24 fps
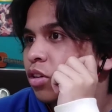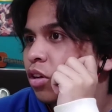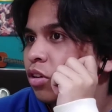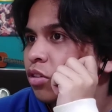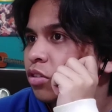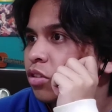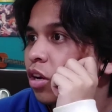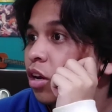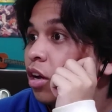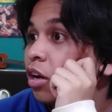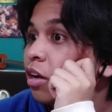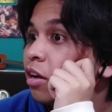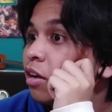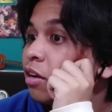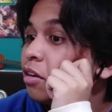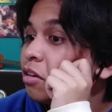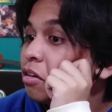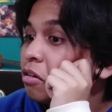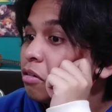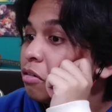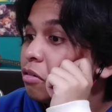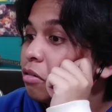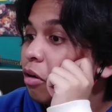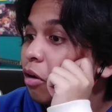ultra.
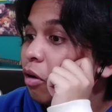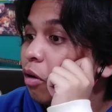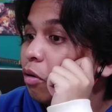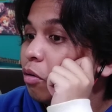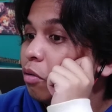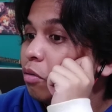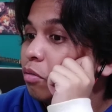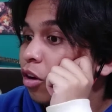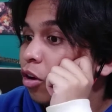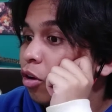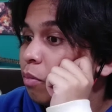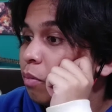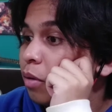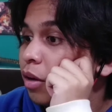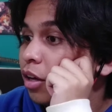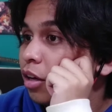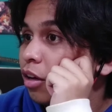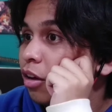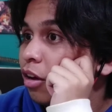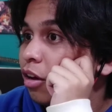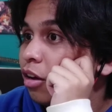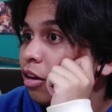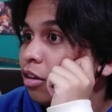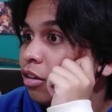Oh my
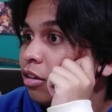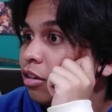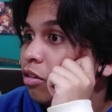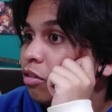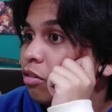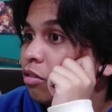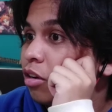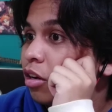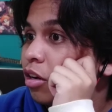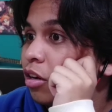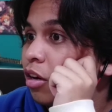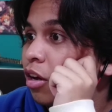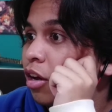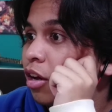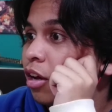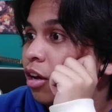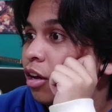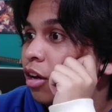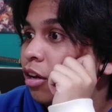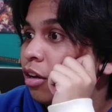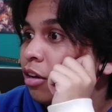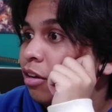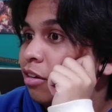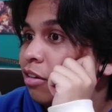god.
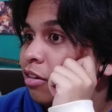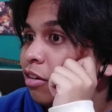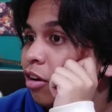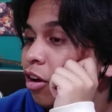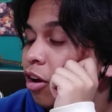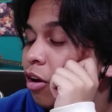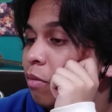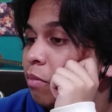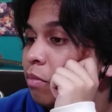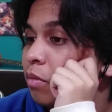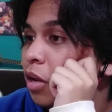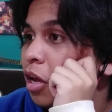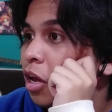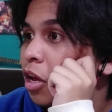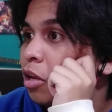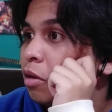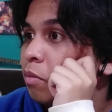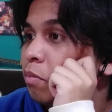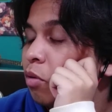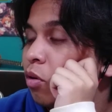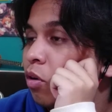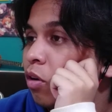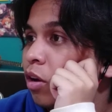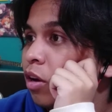Uraraka, calm
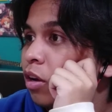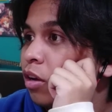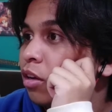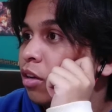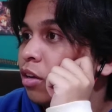down, boy.